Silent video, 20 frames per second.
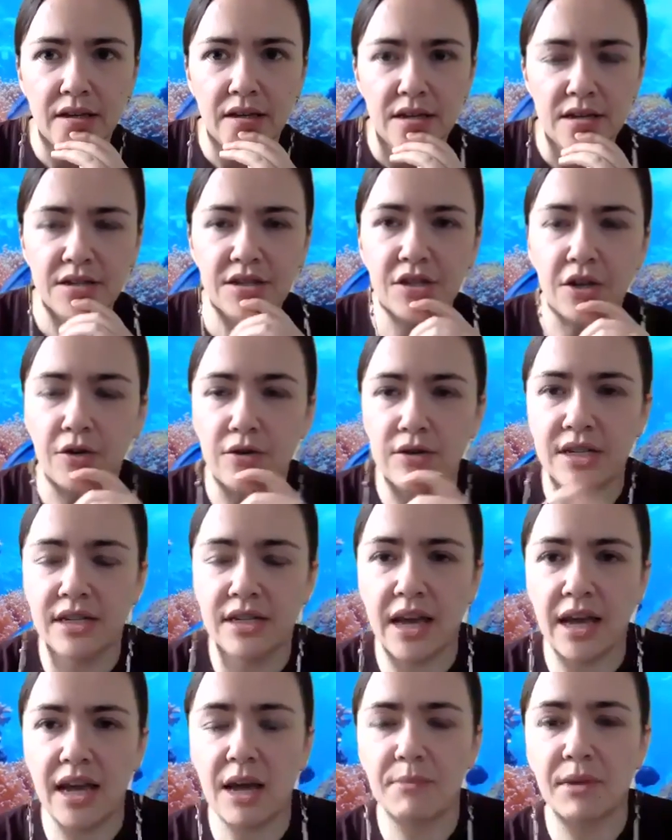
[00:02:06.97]
So
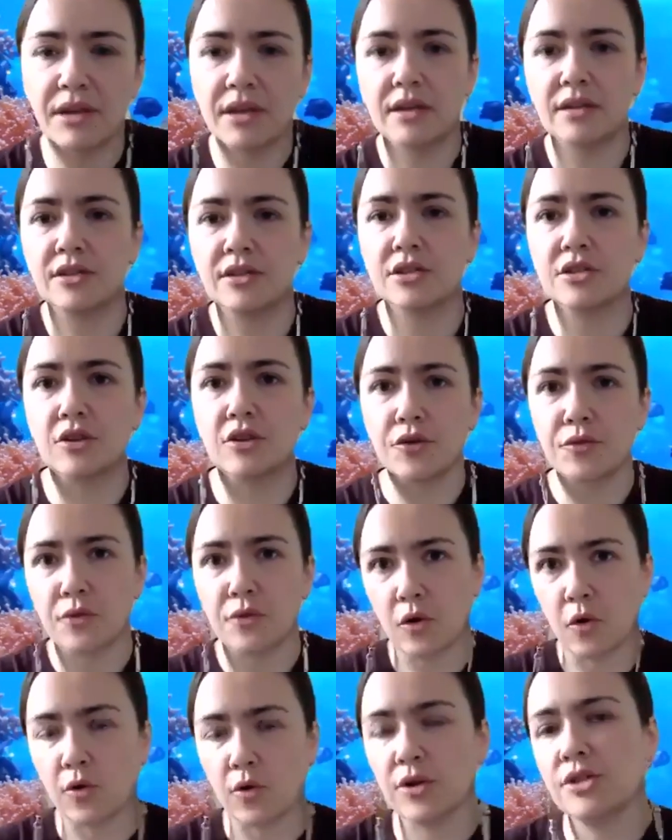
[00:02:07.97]
today I'm gonna just go through
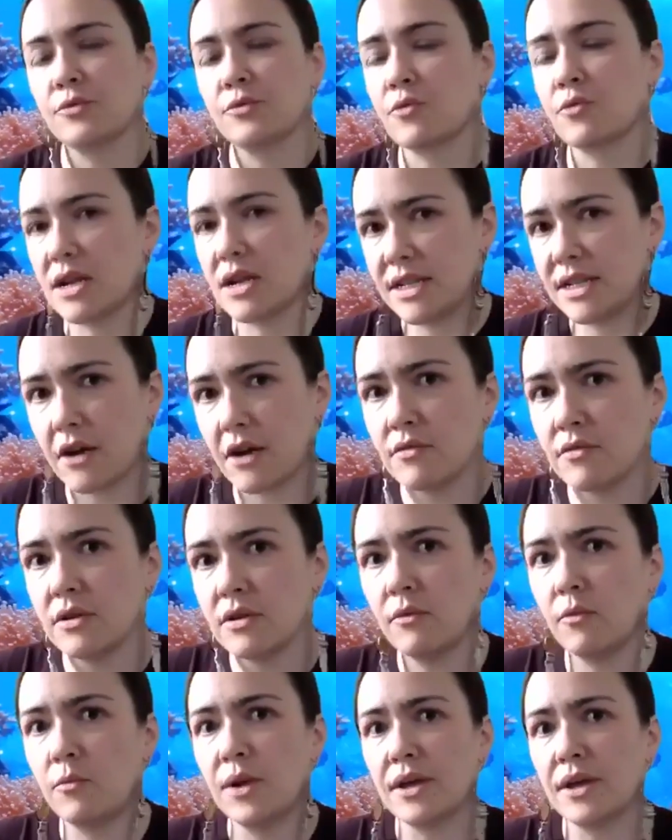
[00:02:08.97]
a course
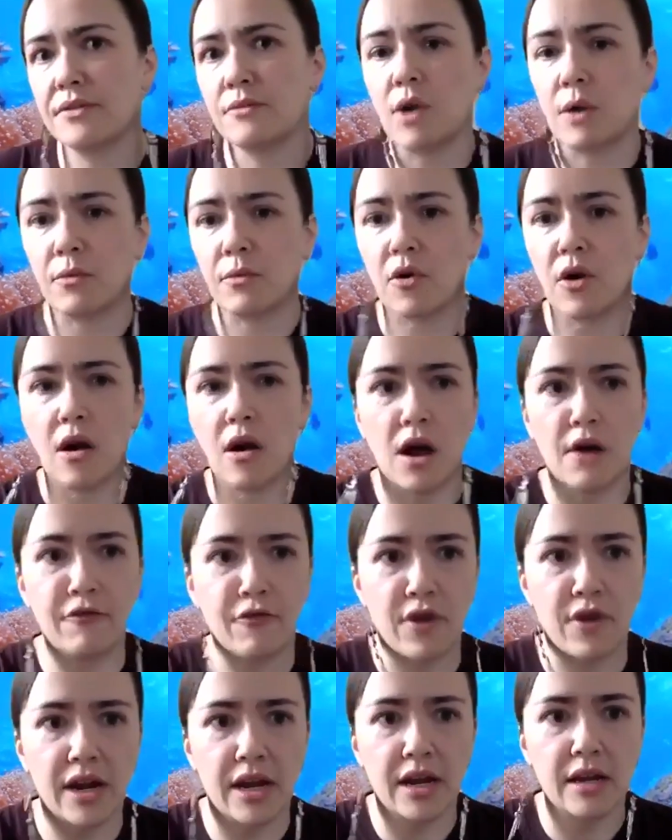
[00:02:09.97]
rundown with what we're
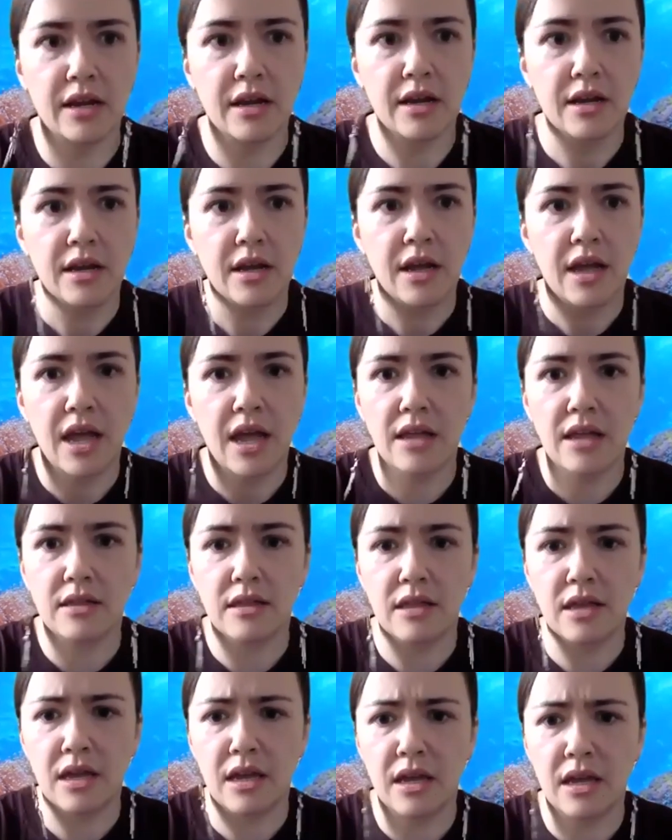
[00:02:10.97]
offering and
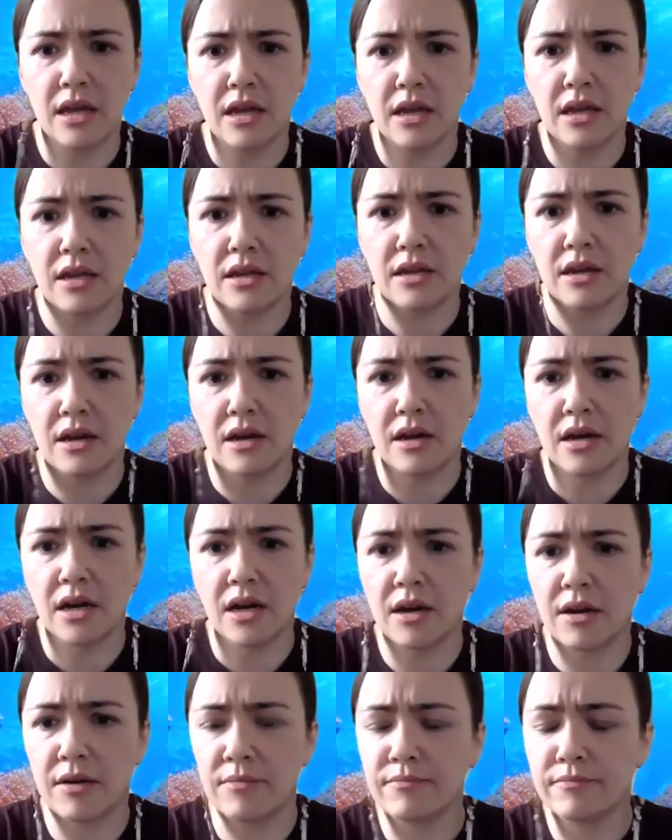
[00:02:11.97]
then
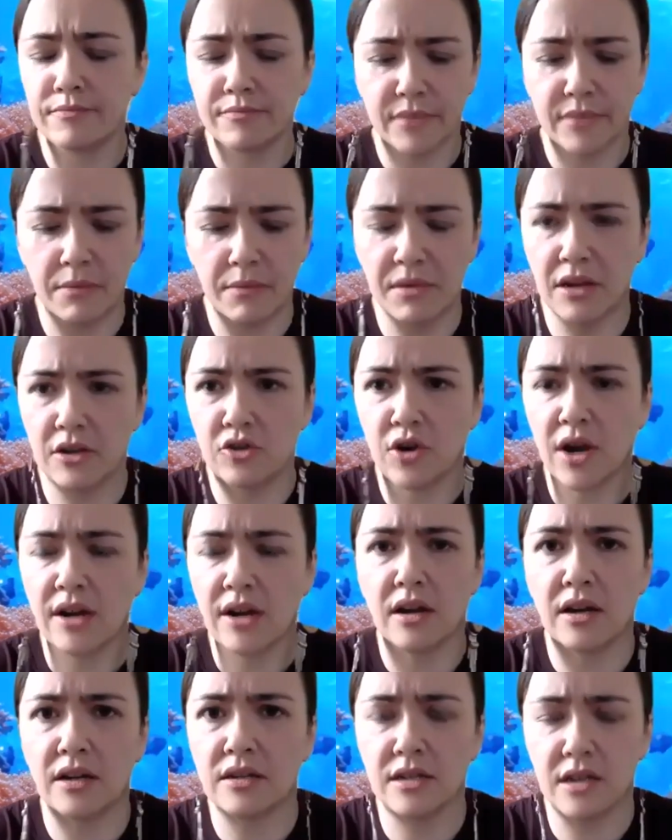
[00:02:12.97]
um, I'm gonna try
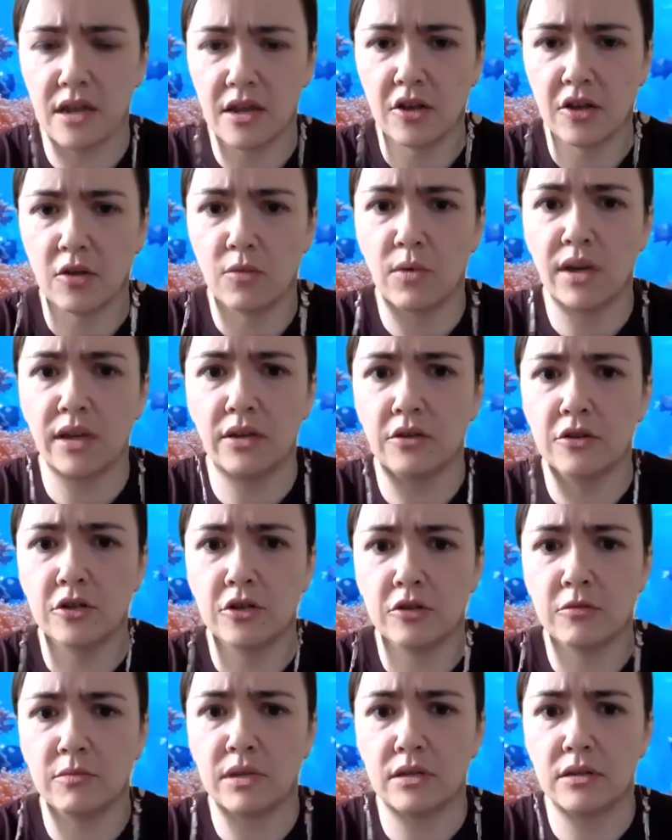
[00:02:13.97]
to untangle what
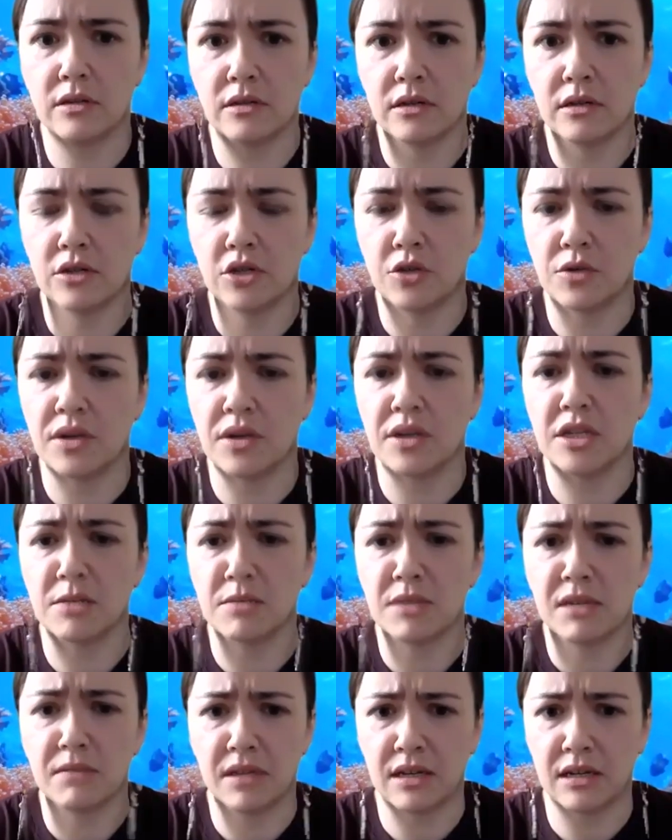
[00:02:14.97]
YouTube is, is doing to
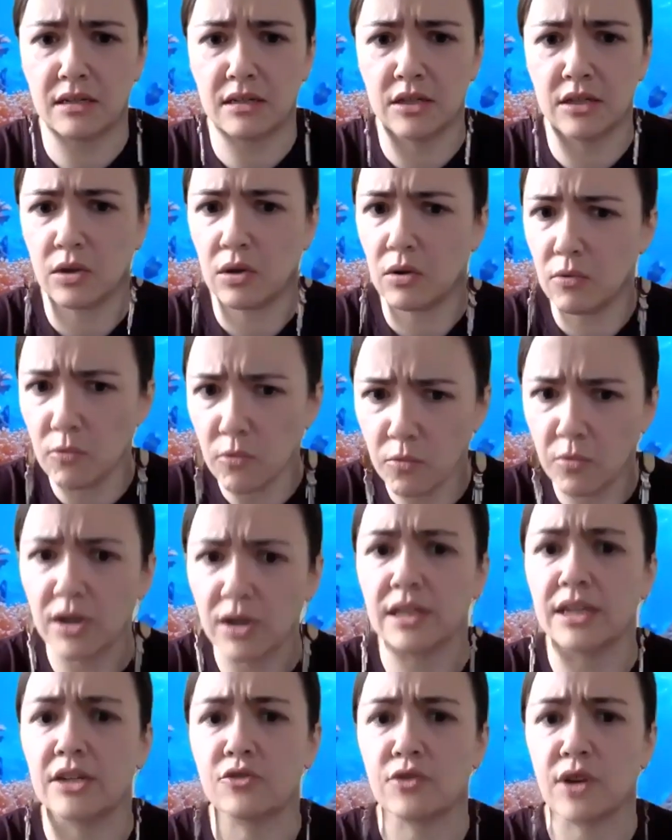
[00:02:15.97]
me because it's
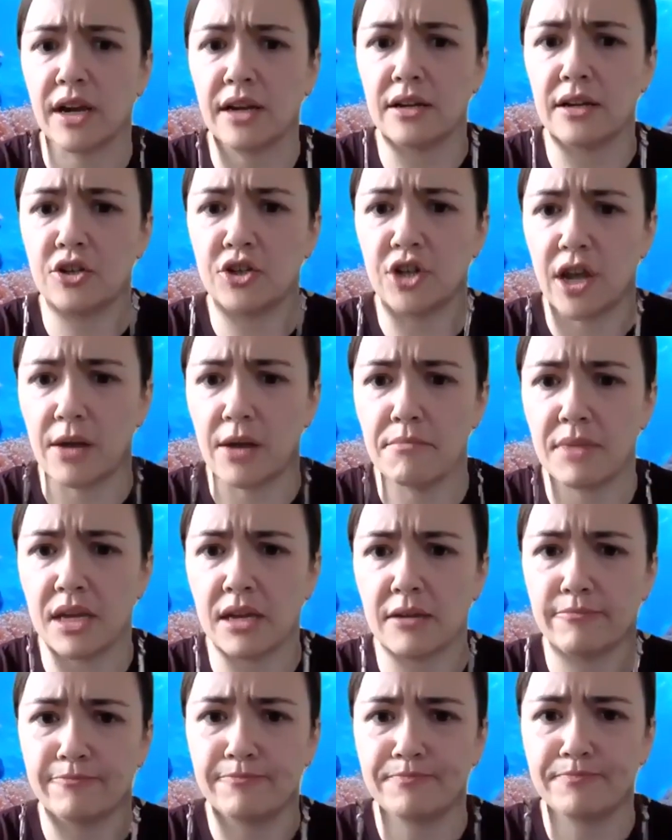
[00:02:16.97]
really trying to jam
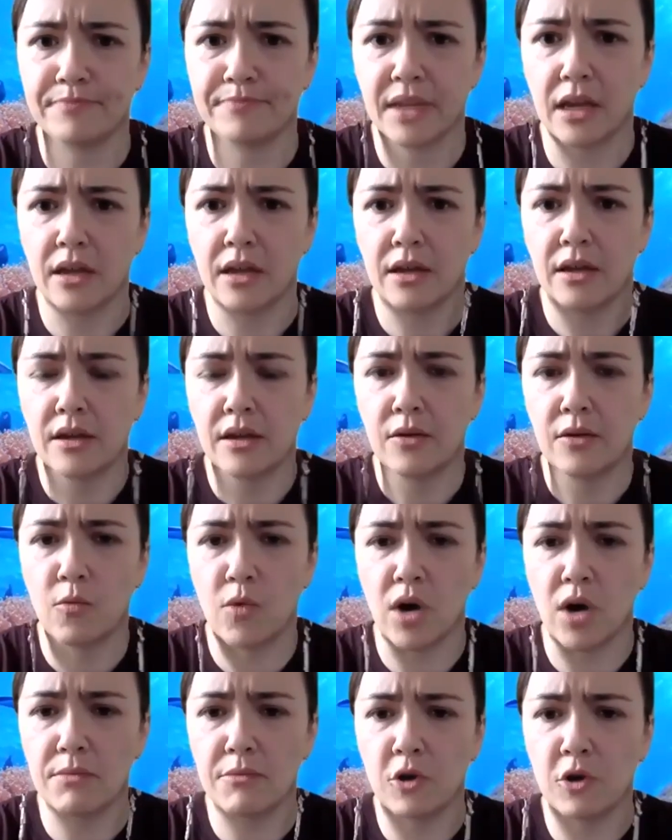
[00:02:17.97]
me.
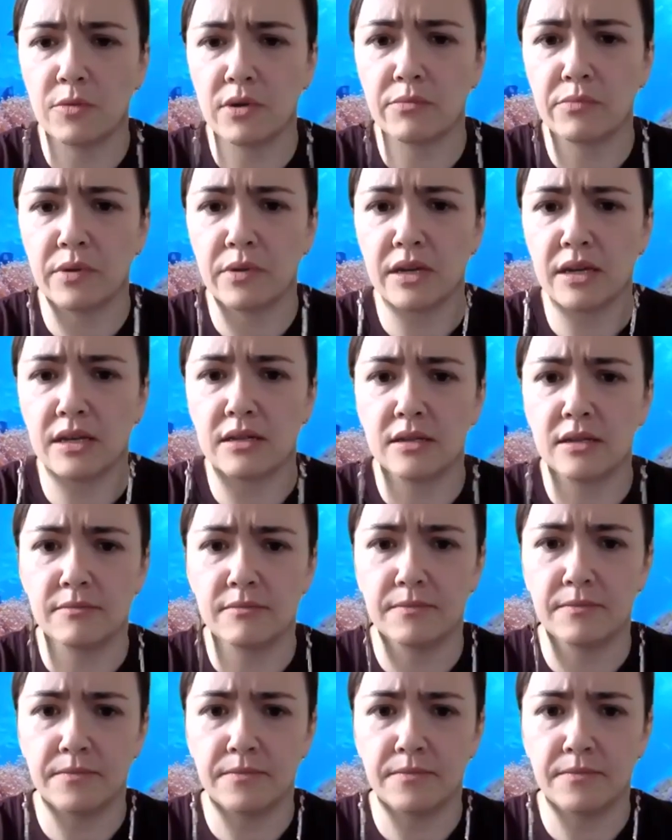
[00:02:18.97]
One moment, please.